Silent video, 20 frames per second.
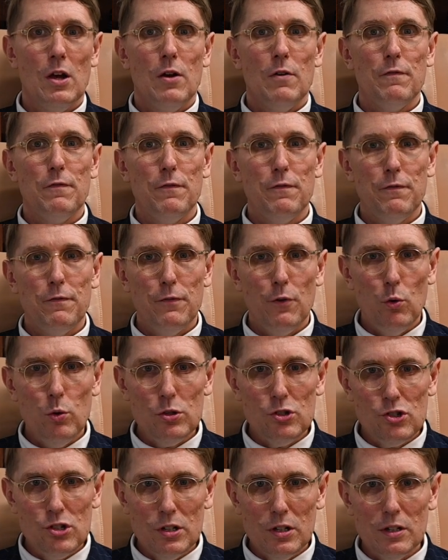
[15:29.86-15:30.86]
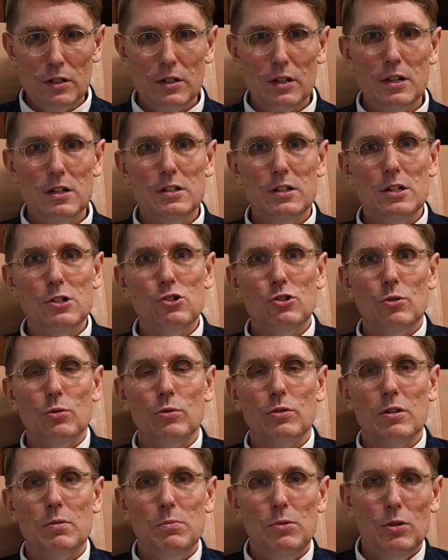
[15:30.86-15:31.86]
Fortunately, digital
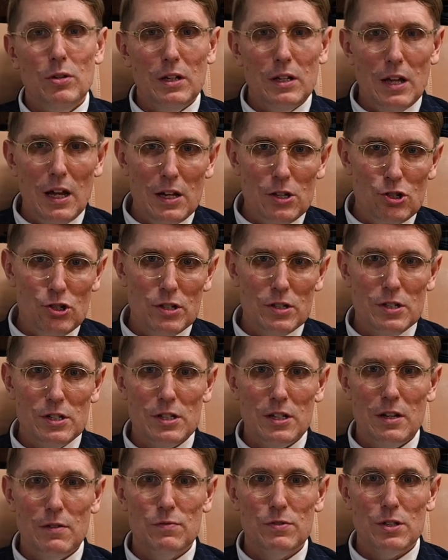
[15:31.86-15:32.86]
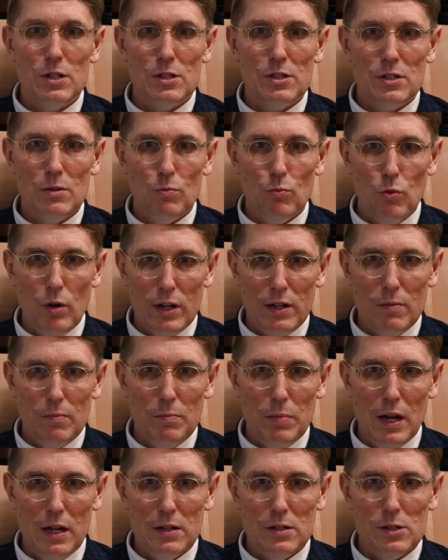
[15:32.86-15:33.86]
communications gives us some
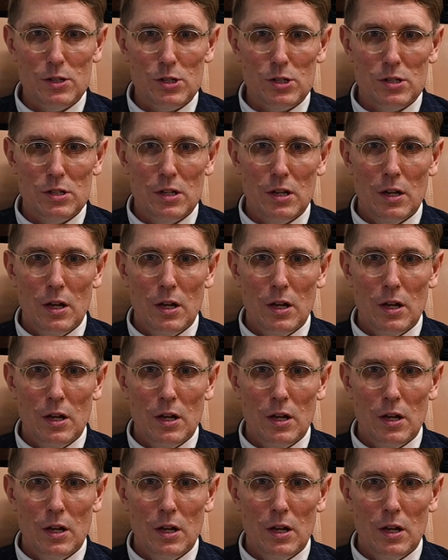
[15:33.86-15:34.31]
recompense.